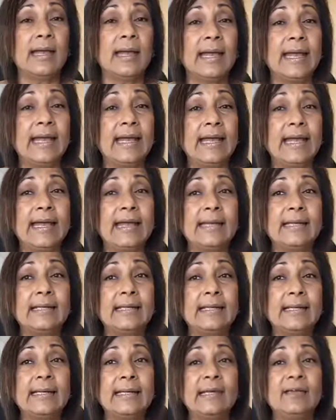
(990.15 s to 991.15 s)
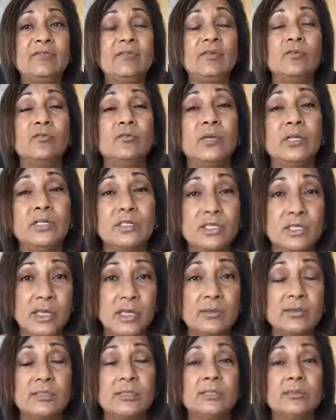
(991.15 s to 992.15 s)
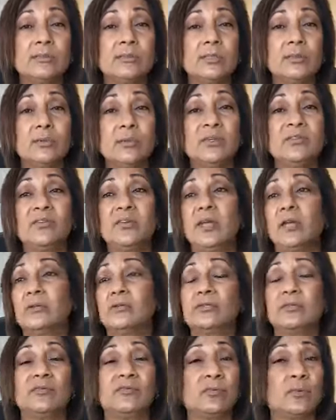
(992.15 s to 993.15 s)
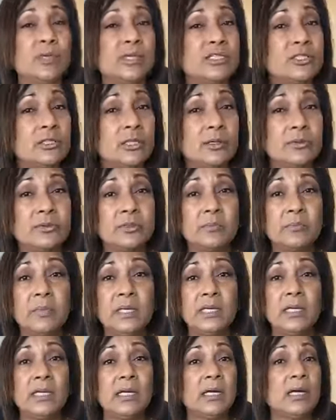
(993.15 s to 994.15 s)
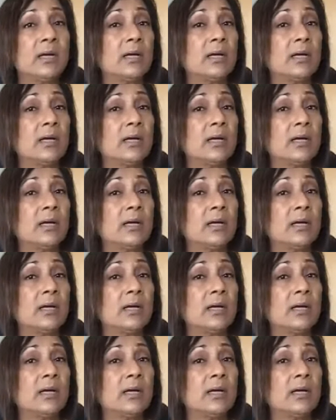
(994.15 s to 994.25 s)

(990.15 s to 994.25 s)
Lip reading: And if you've reached out to a grief counselor, reached out to me,